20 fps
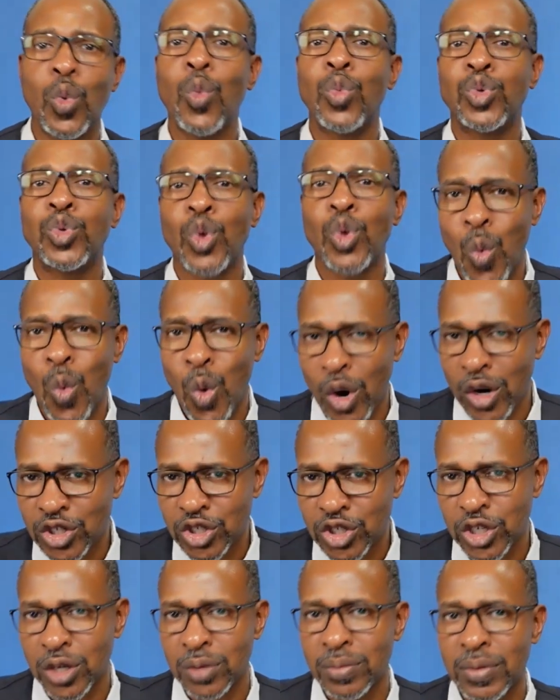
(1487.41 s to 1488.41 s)
to
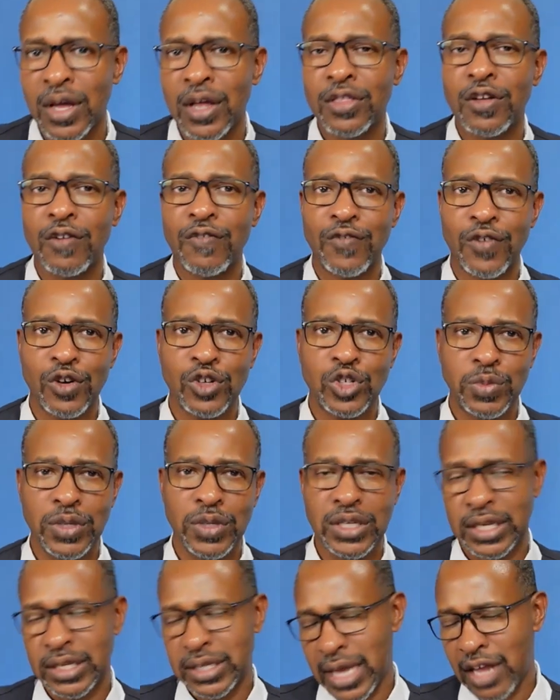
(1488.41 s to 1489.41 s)
worship the first
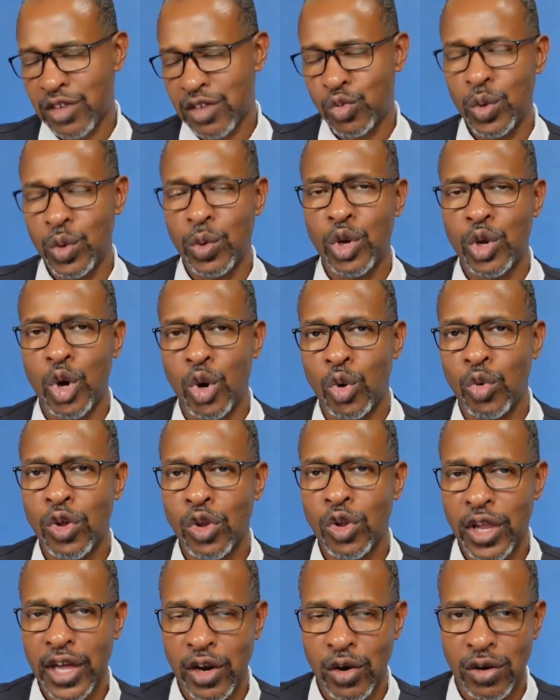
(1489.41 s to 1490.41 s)
beast as we will go
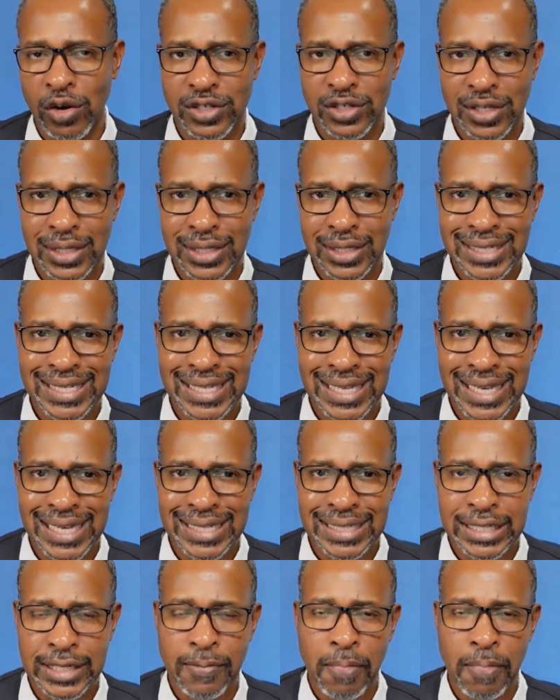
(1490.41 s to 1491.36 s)
later on to this lesson.